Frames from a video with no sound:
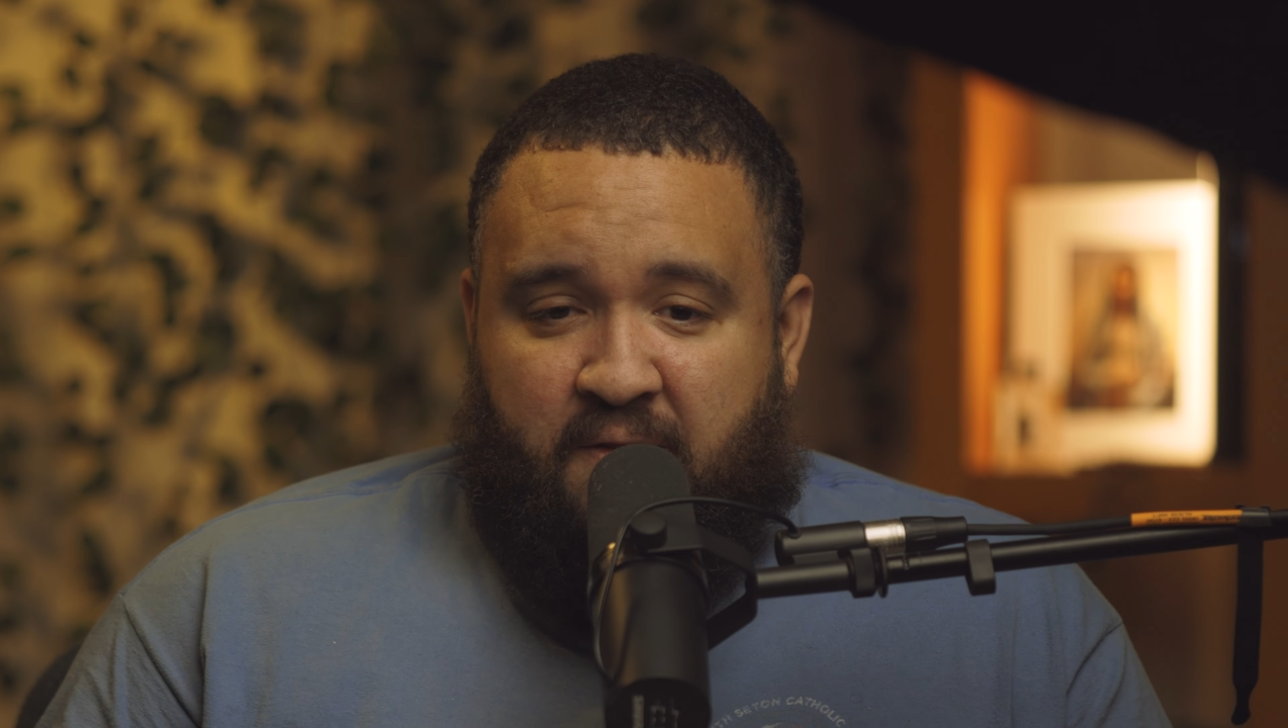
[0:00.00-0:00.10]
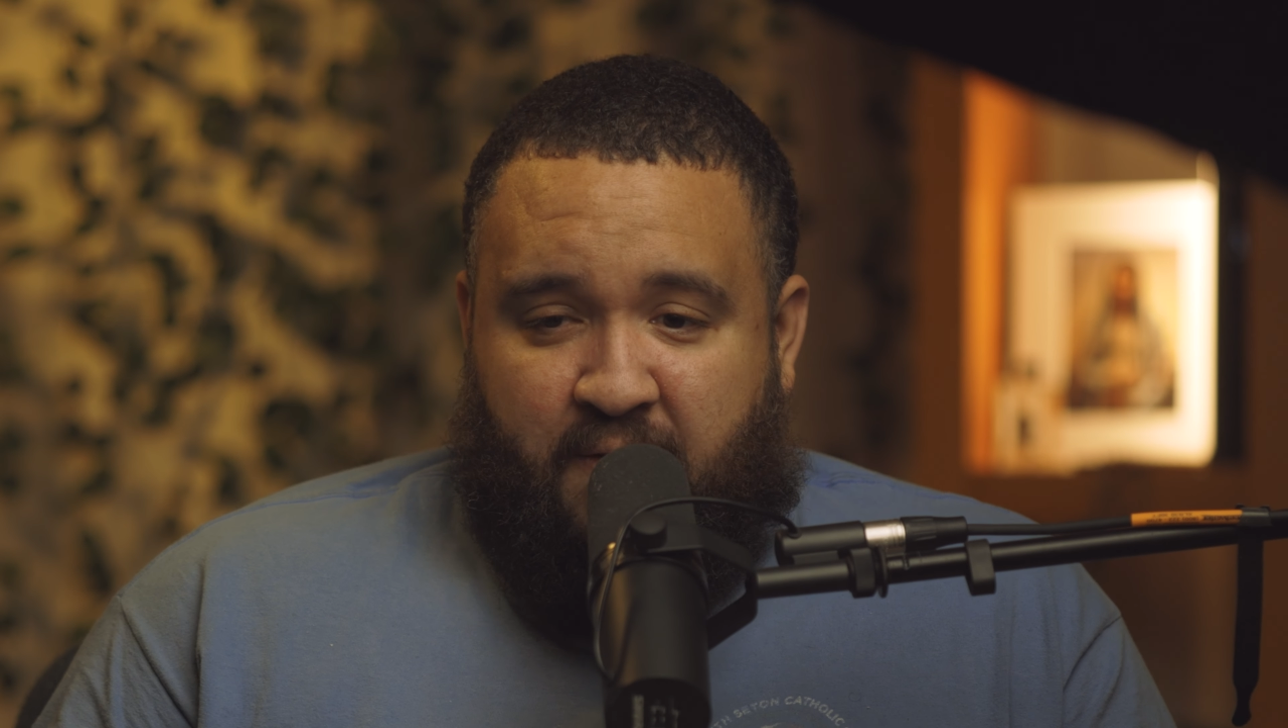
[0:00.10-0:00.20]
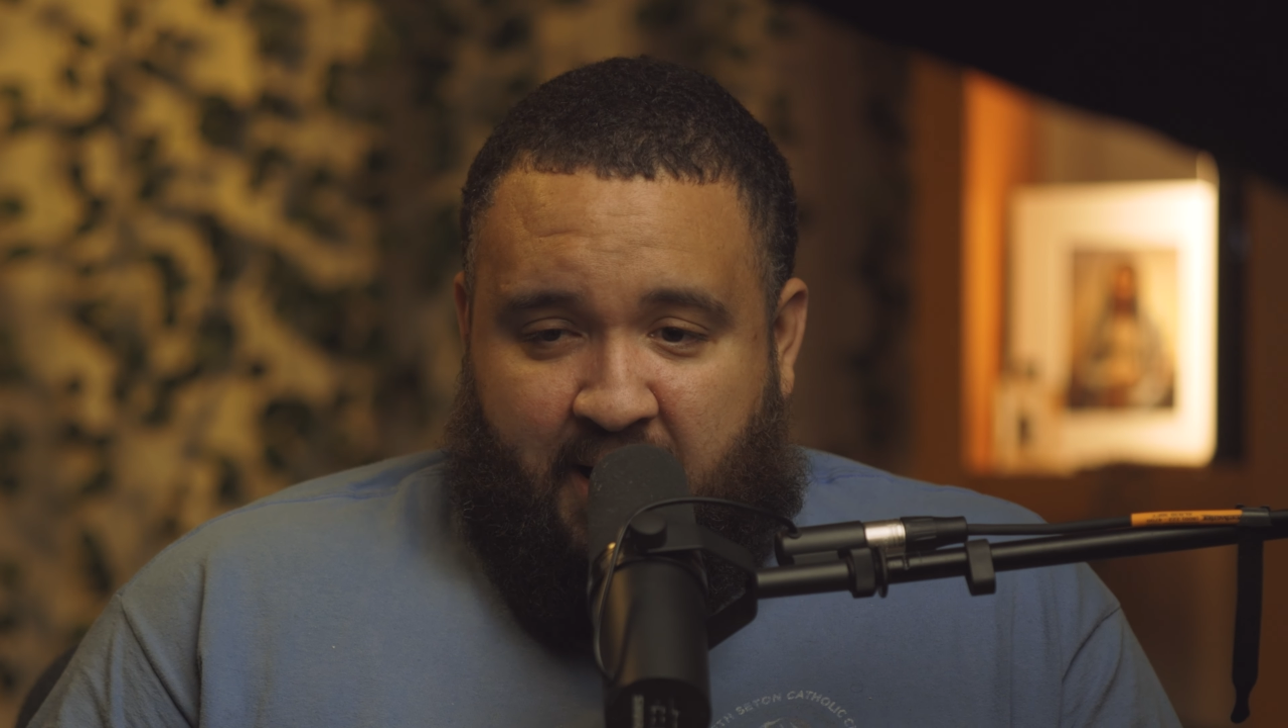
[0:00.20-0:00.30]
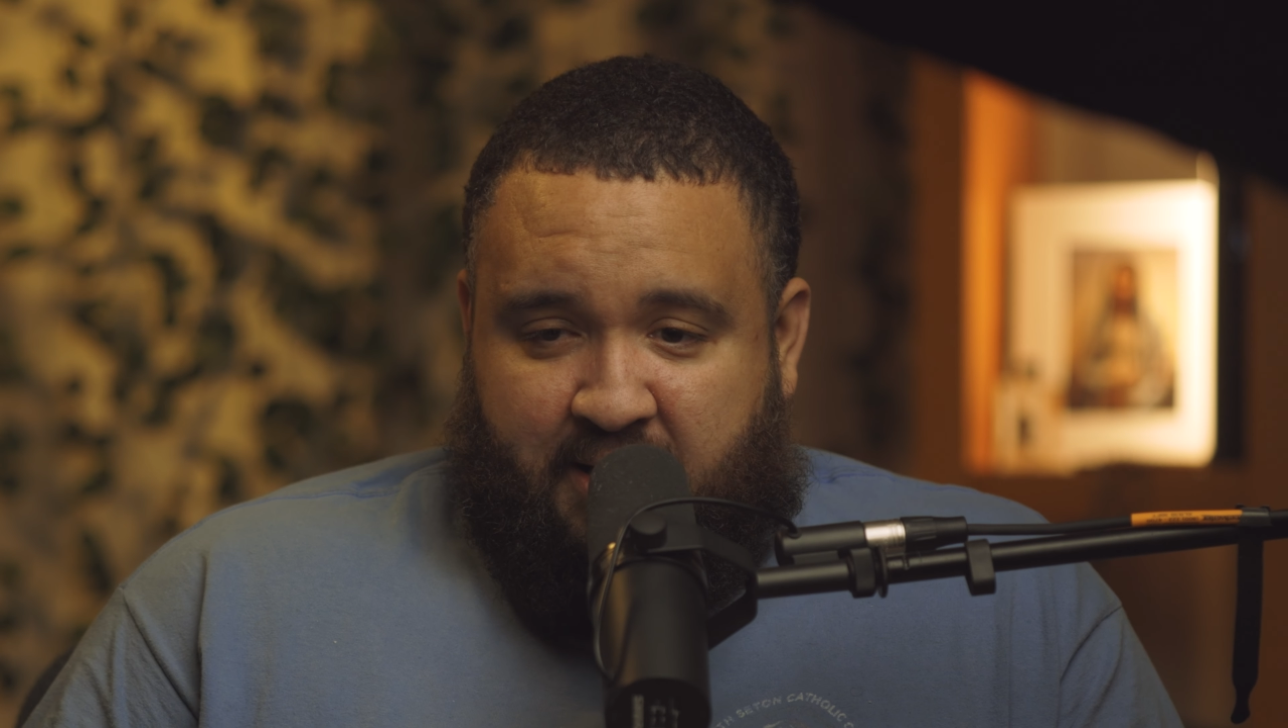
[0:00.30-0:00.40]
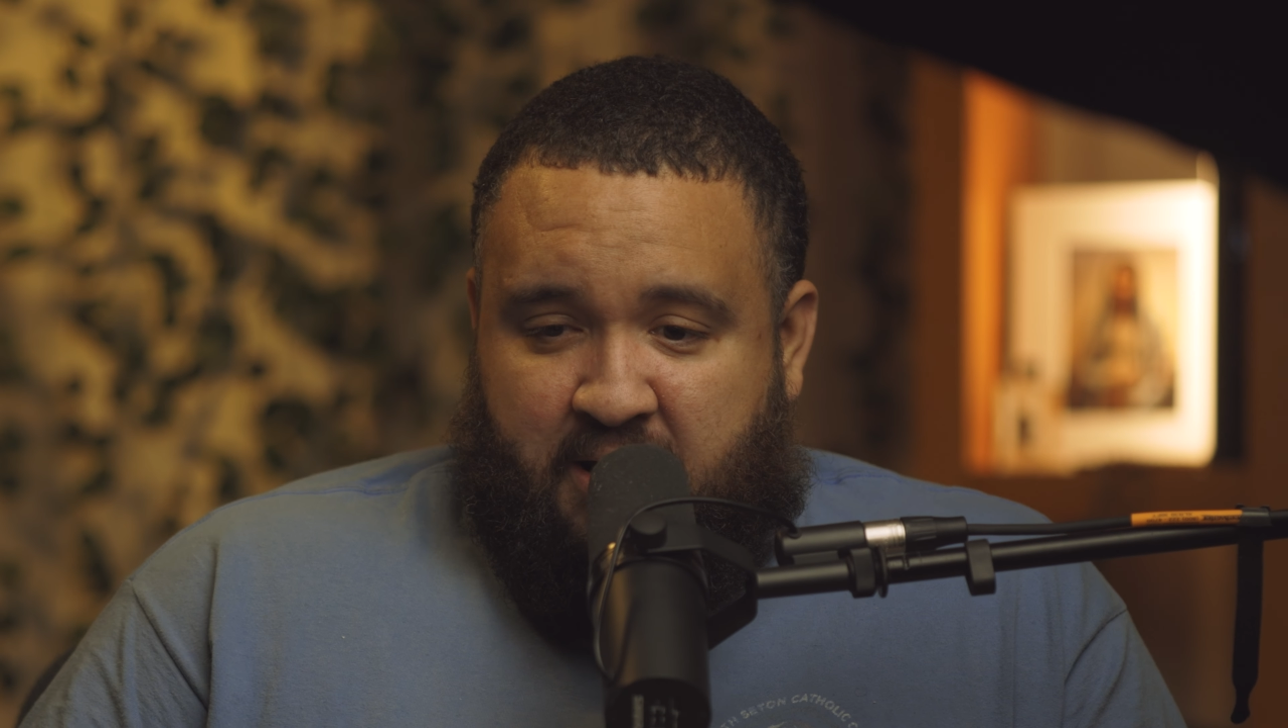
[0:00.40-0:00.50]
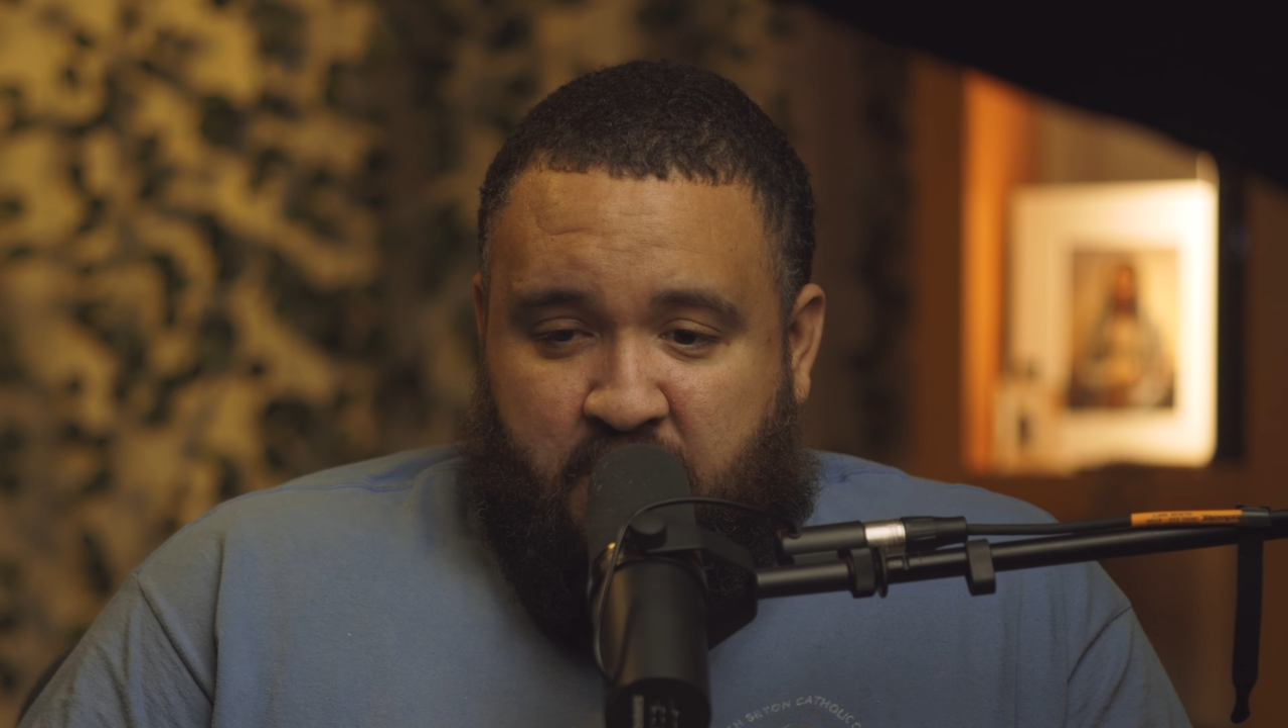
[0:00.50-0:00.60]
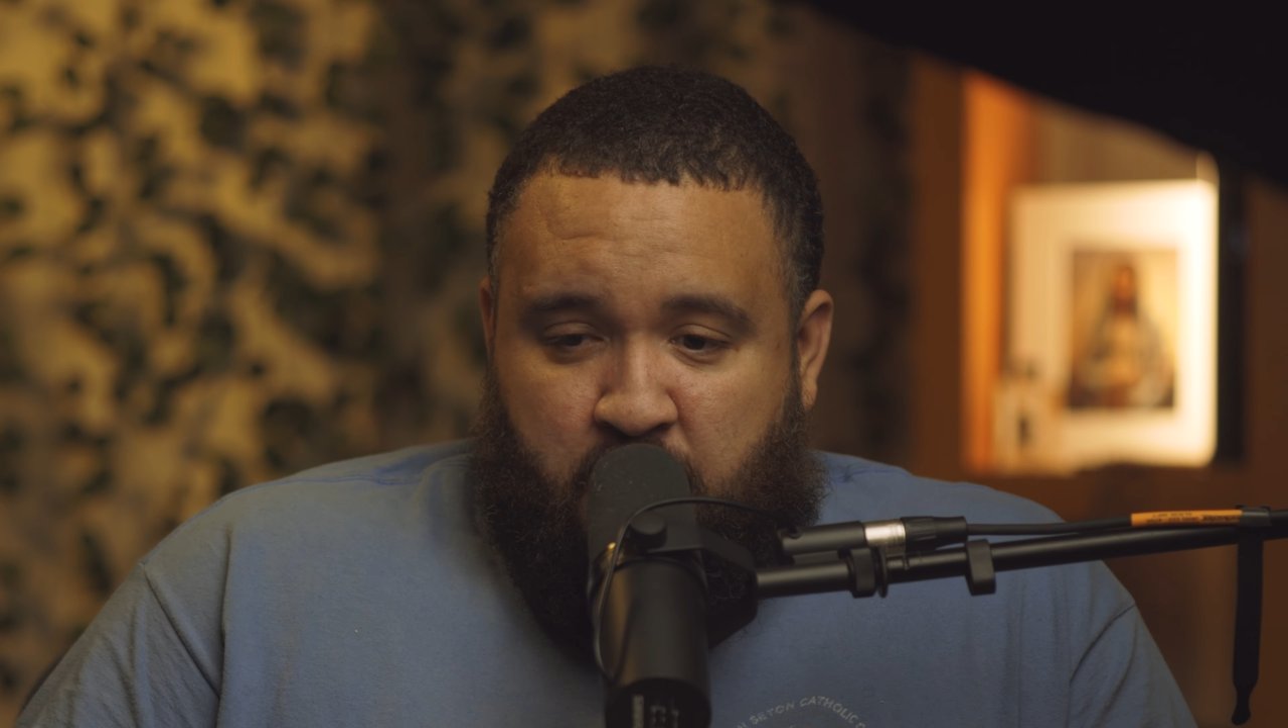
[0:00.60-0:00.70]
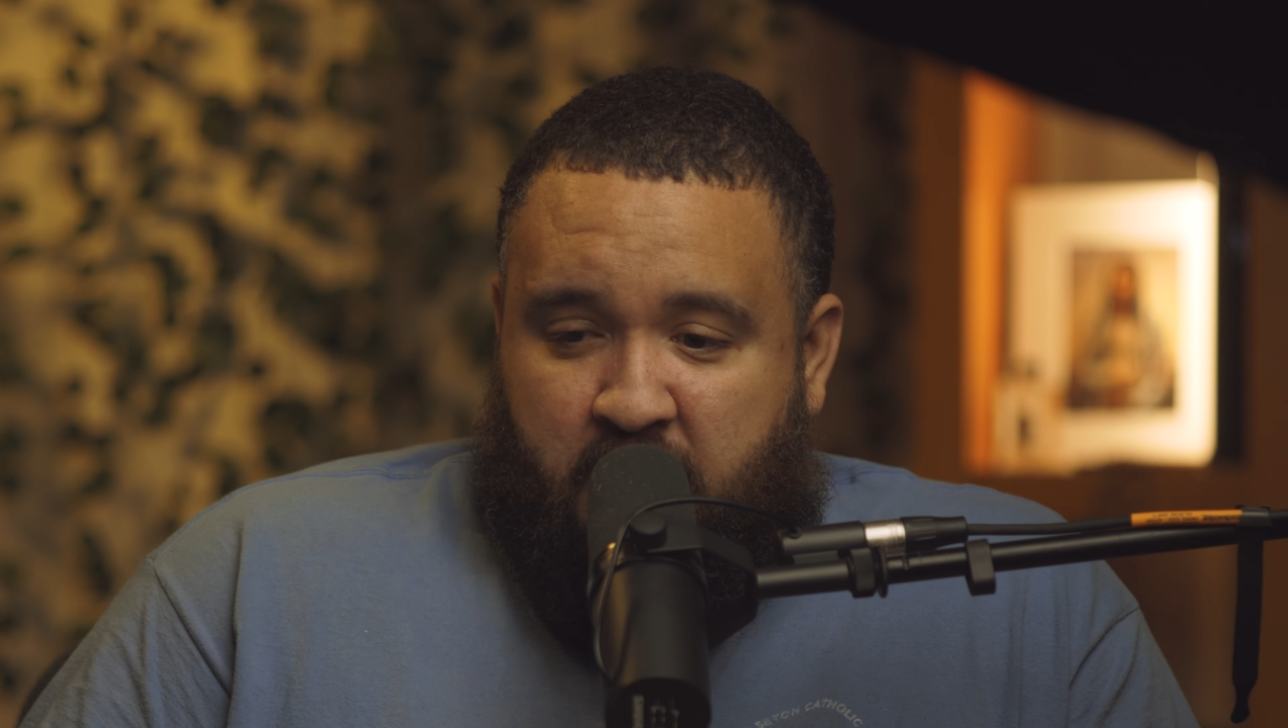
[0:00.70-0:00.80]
fact that you